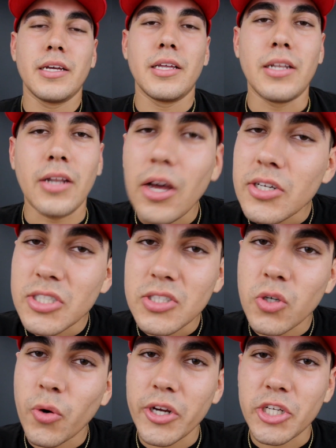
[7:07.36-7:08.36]
Long
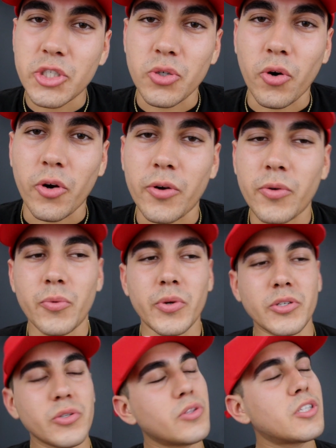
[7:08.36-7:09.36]
story short, we
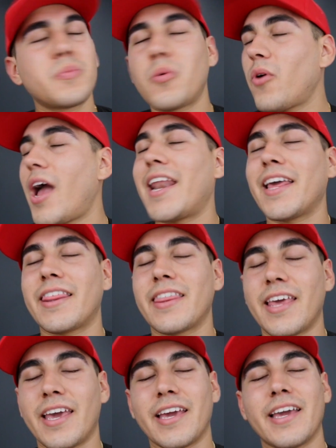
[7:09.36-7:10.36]
do the sporadic
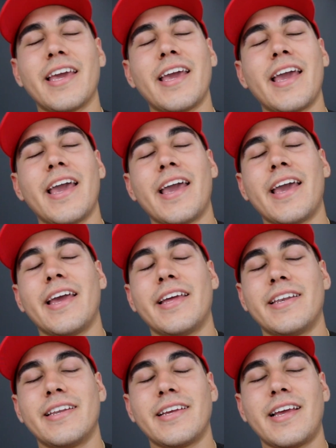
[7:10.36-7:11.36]
thing
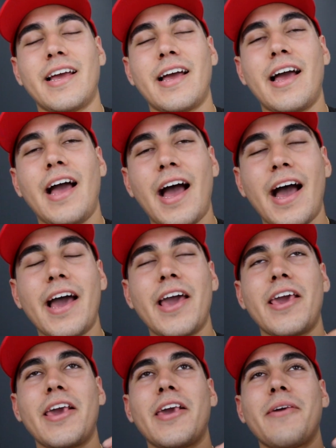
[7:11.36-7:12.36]
and
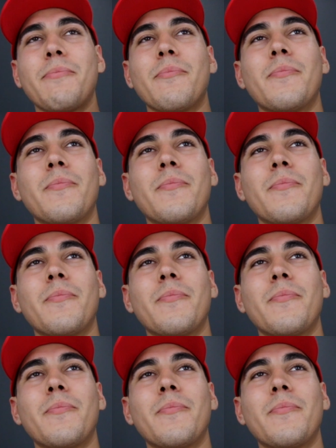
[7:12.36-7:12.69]
I